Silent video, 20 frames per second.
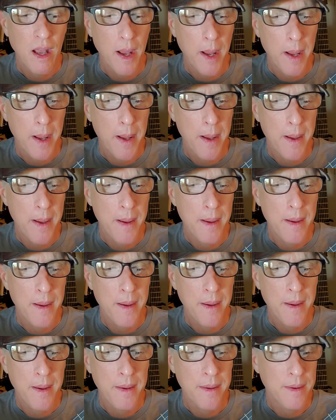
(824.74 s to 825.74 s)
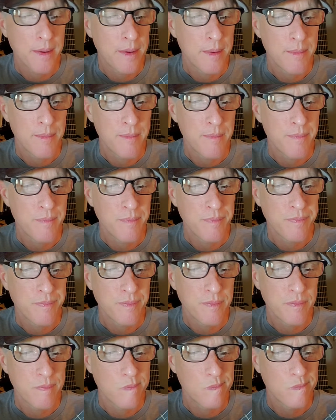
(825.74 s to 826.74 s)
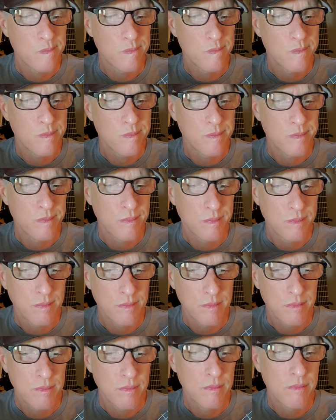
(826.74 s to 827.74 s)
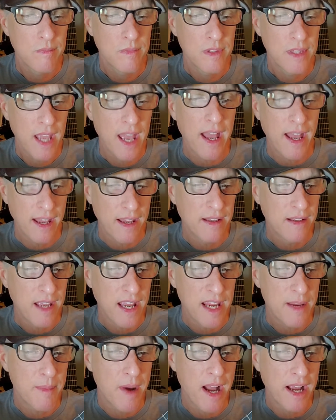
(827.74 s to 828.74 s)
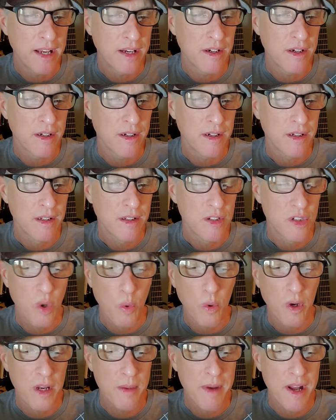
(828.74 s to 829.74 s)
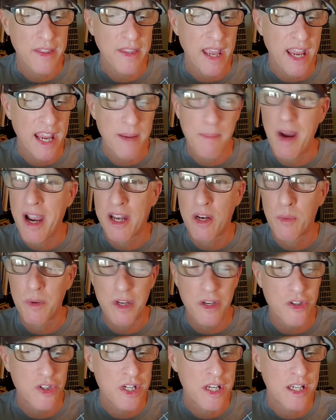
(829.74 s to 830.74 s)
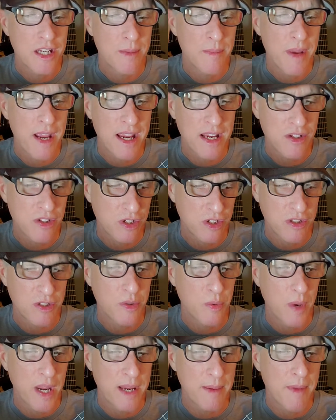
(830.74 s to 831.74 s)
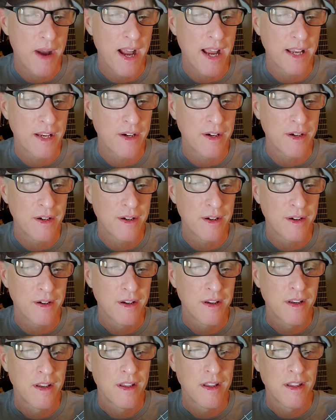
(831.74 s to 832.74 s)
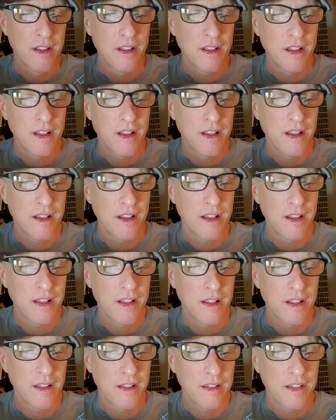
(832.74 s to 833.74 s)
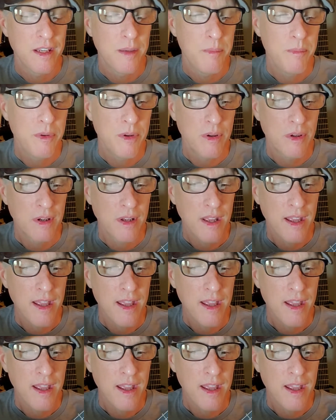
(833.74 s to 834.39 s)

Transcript: Um, yeah, A minor. Don't worry about the A minor with a G in the bass, just do A minor. Uh, keep your...